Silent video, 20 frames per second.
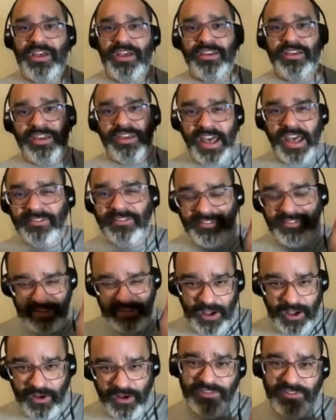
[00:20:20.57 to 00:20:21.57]
cast
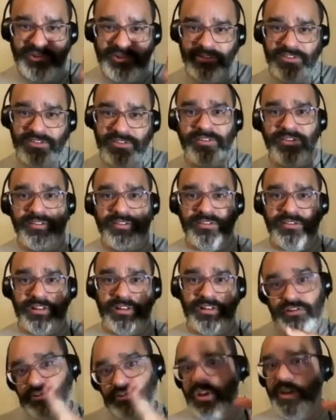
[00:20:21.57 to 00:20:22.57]
doubt on Jesus's
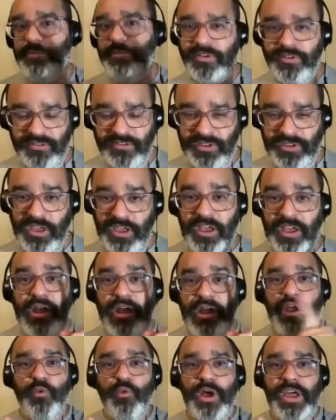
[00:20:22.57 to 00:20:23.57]
legitimacy.
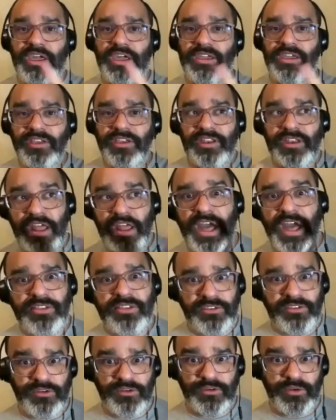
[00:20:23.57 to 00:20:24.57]
What he did not
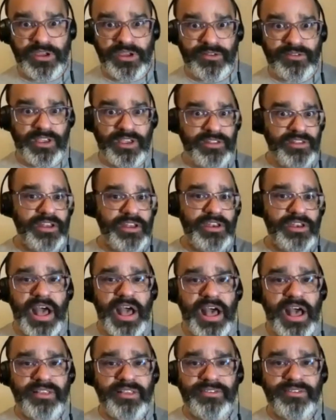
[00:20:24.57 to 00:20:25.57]
do is he did
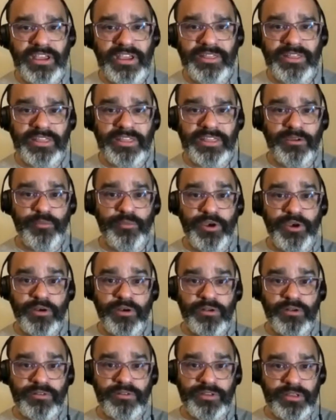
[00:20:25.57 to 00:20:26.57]
not say that the
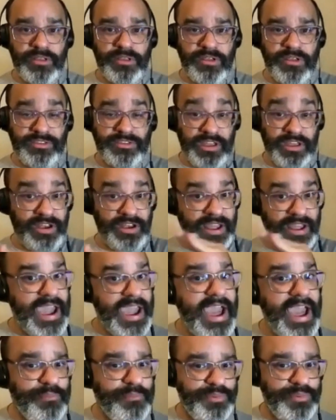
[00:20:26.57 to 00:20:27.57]
miracles didn't
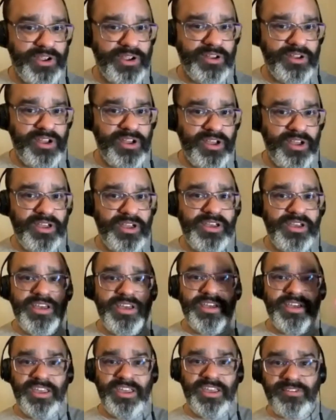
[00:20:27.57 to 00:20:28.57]
happen.
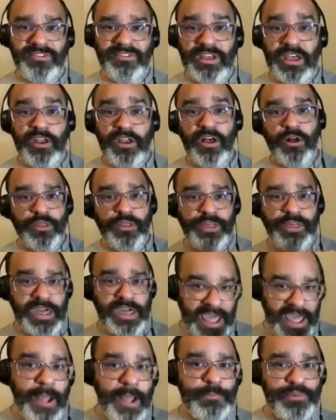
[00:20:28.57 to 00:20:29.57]
He said, oh, they
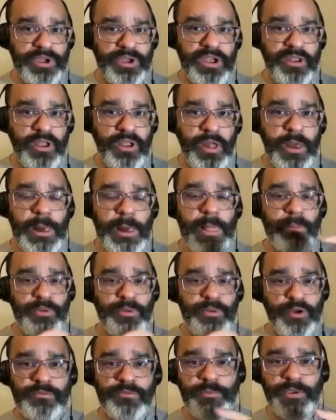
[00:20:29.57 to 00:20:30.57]
happened, but it
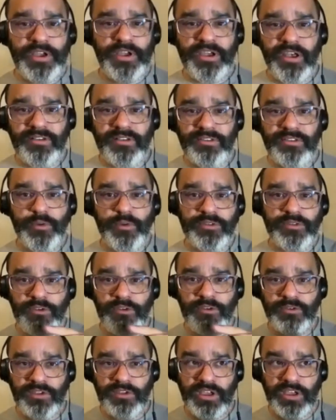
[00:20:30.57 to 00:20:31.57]
was because he was
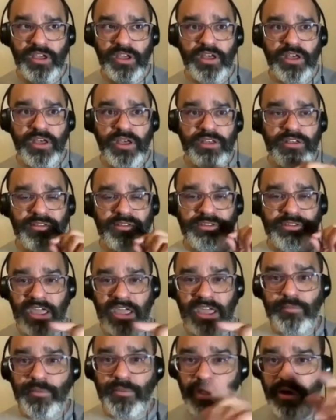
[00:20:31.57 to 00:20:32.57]
using
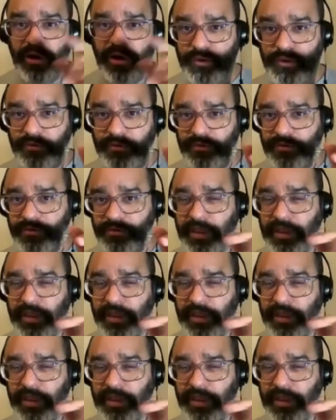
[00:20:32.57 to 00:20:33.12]
demons